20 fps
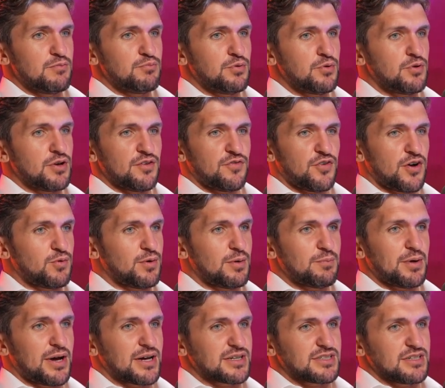But if I
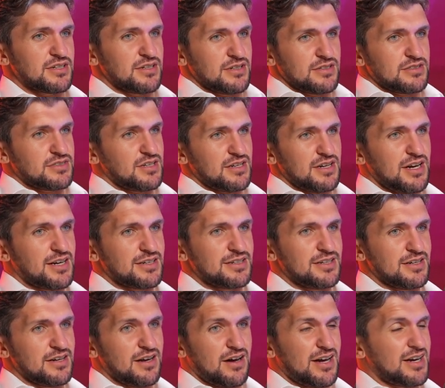went back to
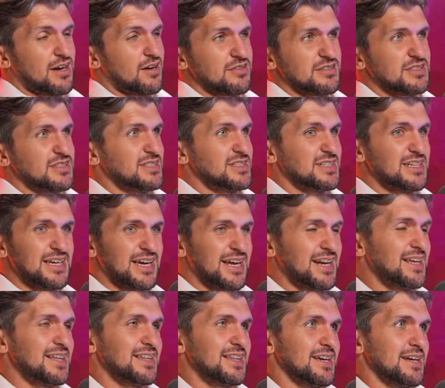London, I can't see
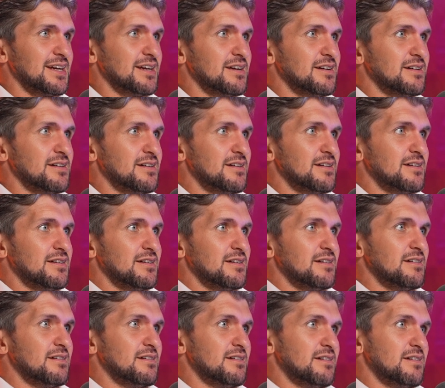anything.
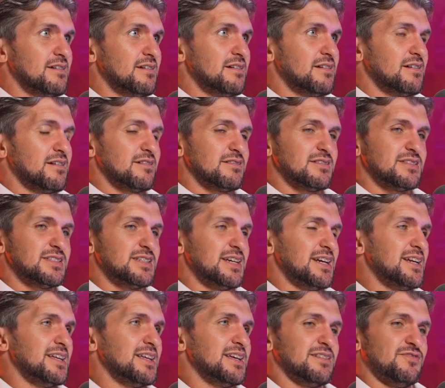
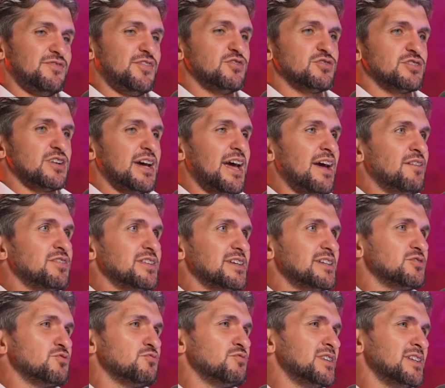It feels like
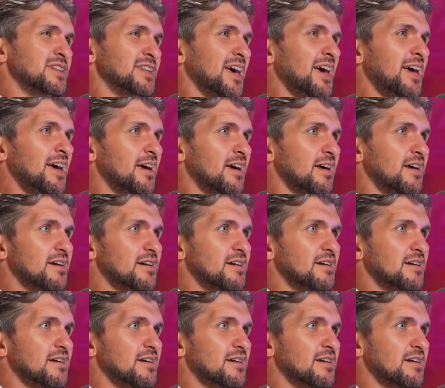everything's already there.